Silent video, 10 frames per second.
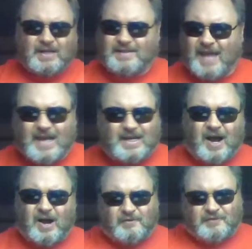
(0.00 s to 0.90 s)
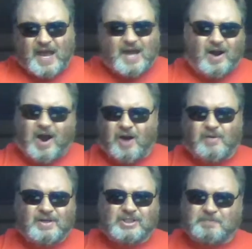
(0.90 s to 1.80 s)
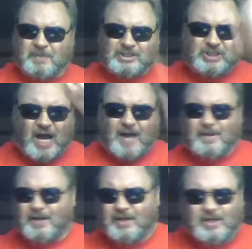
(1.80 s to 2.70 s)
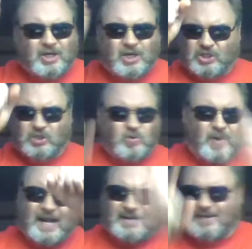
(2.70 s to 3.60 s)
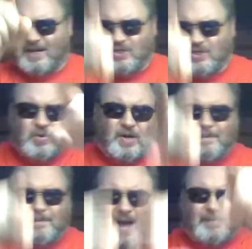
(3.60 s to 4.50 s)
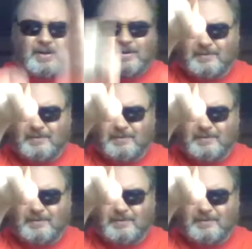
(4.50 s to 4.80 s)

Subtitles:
Take off that orange pajama. You ain't the Unabomber.